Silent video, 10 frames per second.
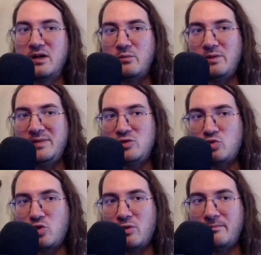will be to
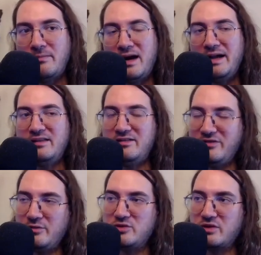combine this
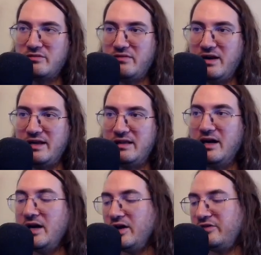object file
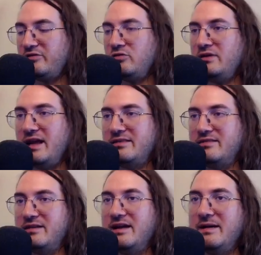so
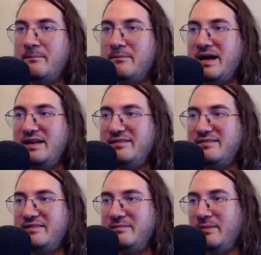that my
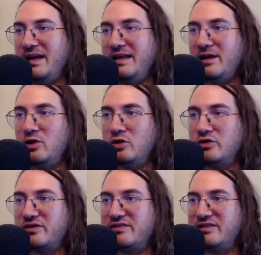
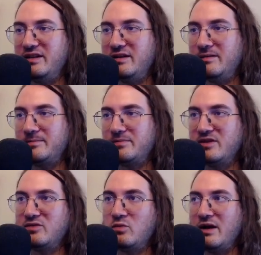hello.c,
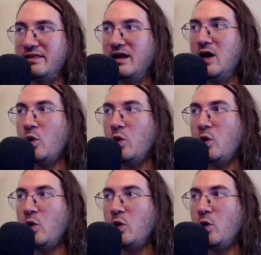this one,